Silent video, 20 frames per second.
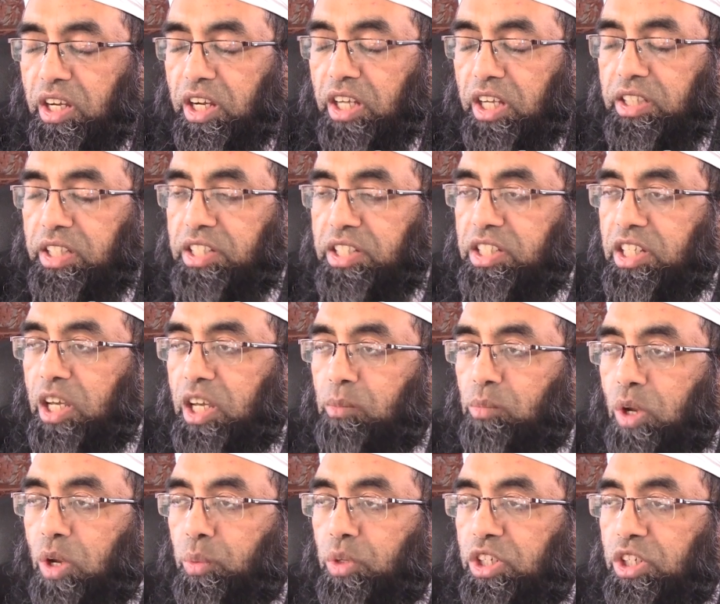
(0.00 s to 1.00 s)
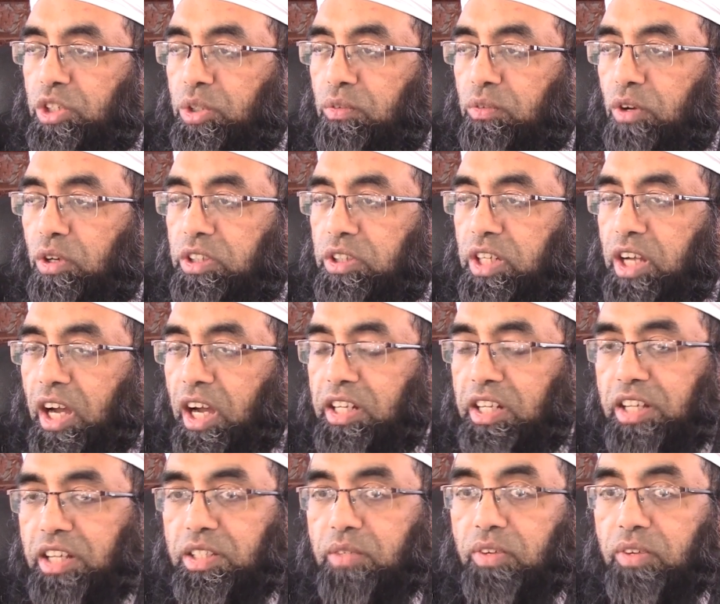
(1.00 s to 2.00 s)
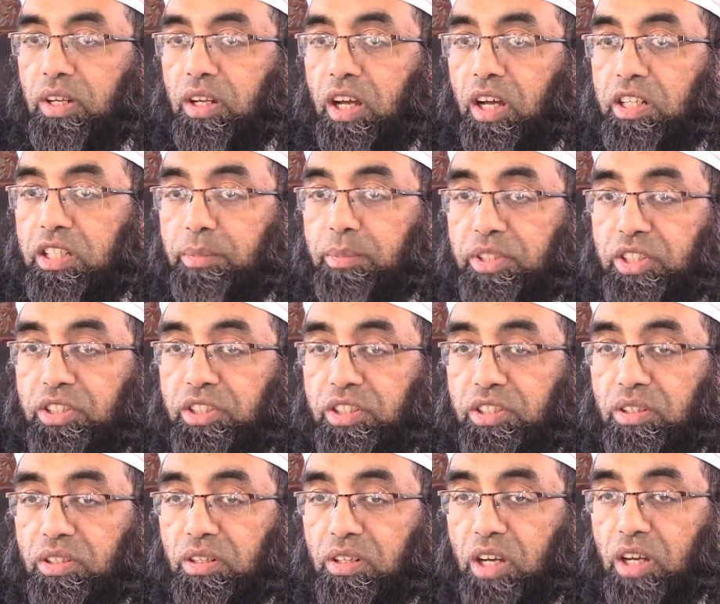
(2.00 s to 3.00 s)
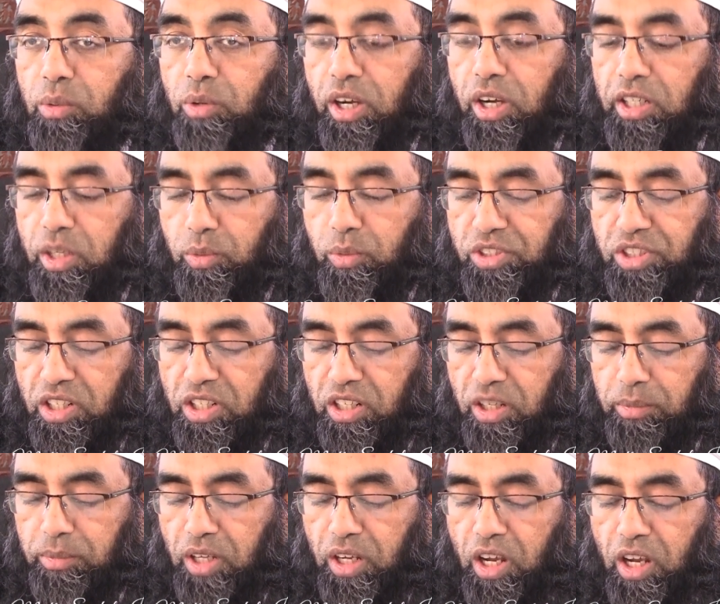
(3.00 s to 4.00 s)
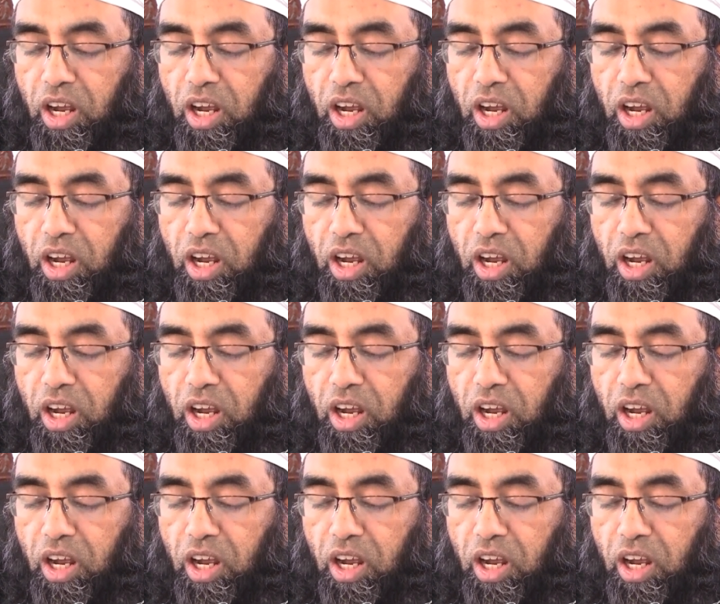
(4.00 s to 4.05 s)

In the same way, we need to follow the guidelines of Allah and His Messenger sallallahu alaihi wasallam.